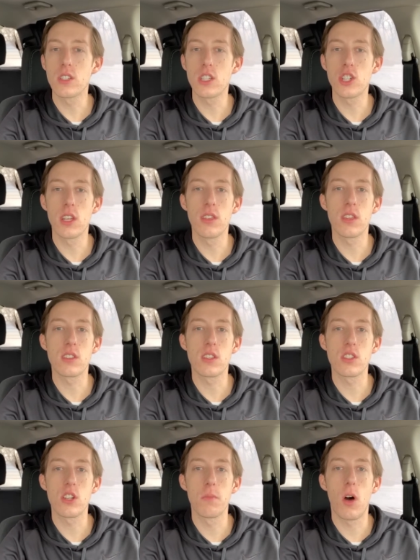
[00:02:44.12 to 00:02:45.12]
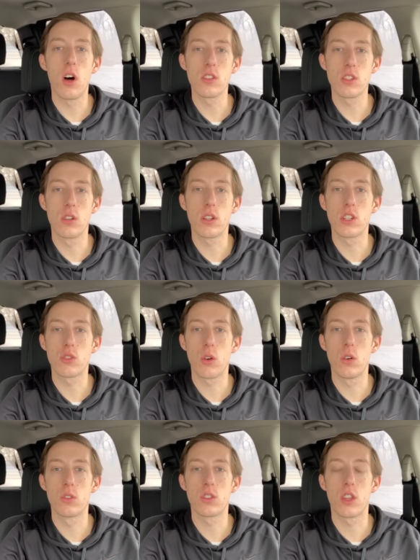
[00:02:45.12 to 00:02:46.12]
addition, the system also
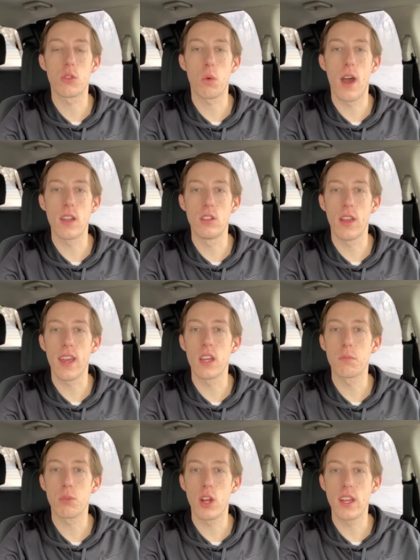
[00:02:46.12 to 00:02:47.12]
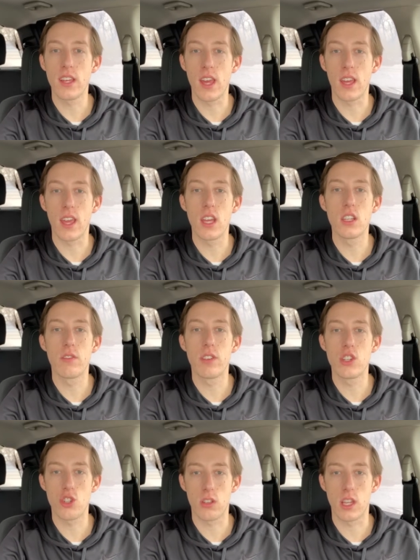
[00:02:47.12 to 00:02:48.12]
controls the throttle and braking
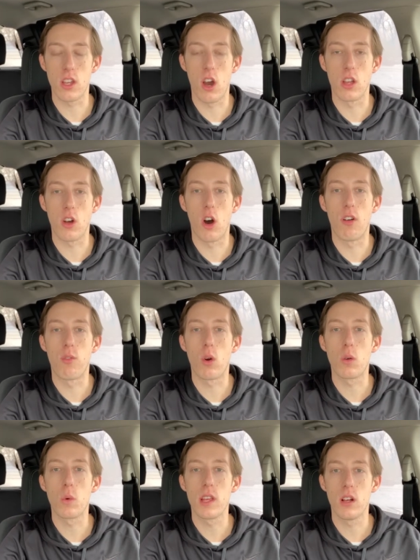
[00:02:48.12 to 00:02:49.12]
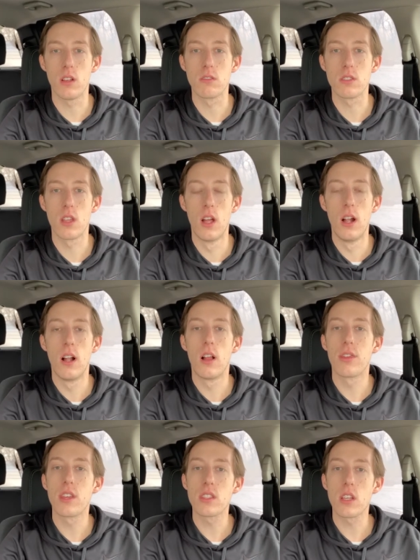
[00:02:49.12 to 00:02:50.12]
individually on all 4 wheels.
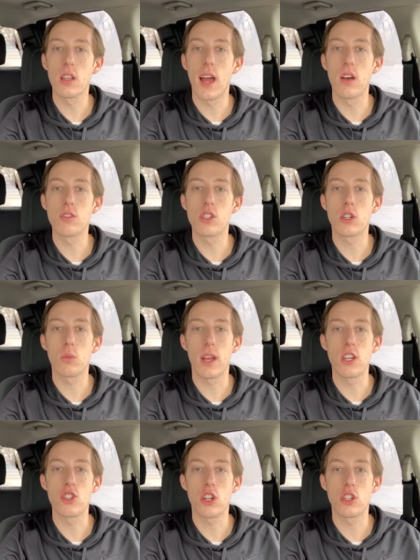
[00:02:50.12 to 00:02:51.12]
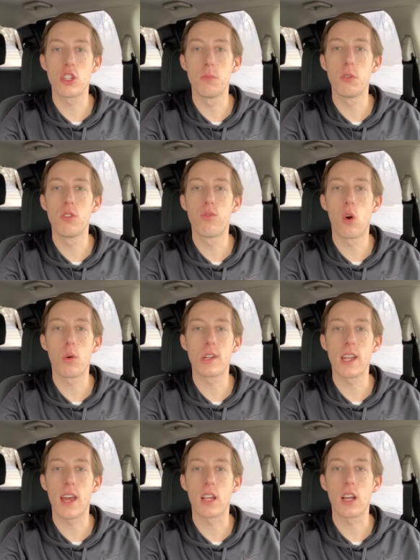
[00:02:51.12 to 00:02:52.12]
This allows your Ranger to move
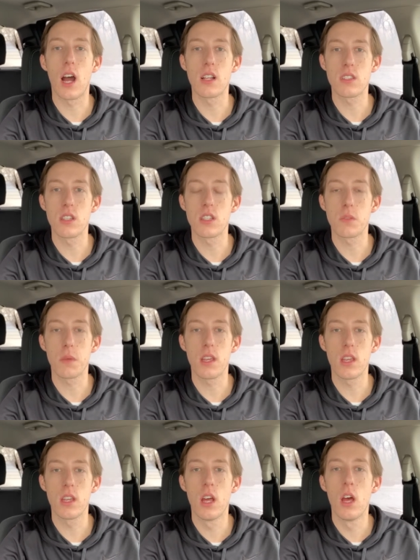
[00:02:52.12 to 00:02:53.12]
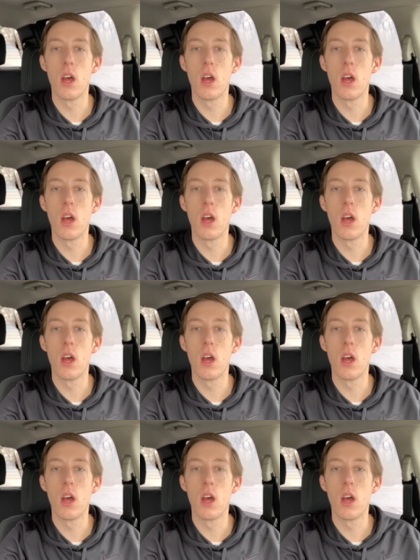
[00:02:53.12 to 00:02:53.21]
forward at a constant speed